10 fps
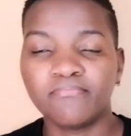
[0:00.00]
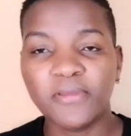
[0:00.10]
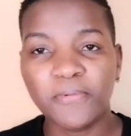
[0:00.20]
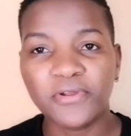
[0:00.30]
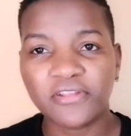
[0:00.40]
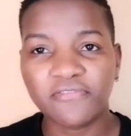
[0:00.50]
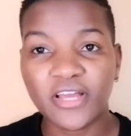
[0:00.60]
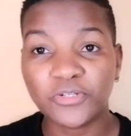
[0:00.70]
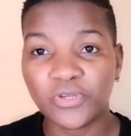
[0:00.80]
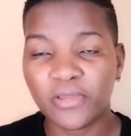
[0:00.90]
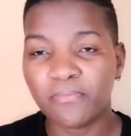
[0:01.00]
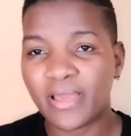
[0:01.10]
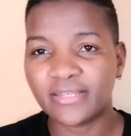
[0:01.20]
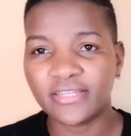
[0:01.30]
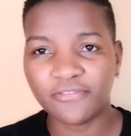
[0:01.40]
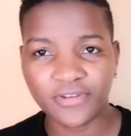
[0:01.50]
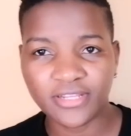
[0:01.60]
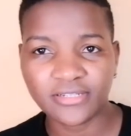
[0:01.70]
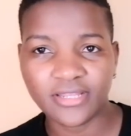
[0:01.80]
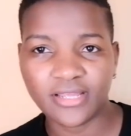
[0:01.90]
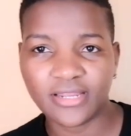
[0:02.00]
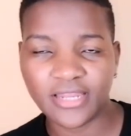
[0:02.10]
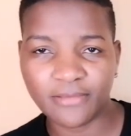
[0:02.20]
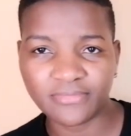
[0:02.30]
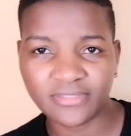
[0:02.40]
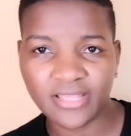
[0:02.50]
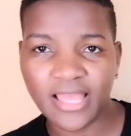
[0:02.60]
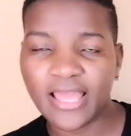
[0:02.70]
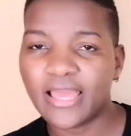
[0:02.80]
People refer to him different names.